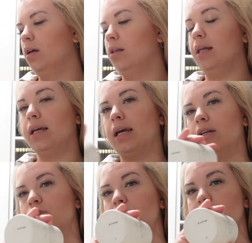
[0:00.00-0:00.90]
Like,
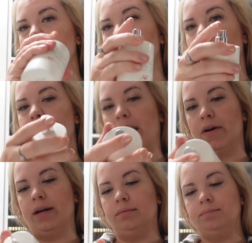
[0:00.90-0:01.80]
she's, like,
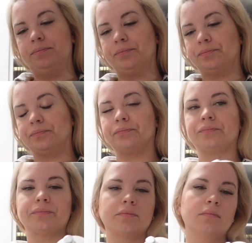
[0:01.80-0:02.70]
barren.
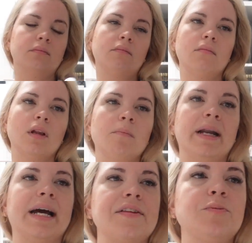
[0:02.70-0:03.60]
But
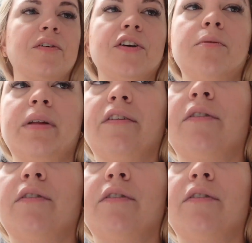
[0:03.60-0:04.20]
I got this perfume, like,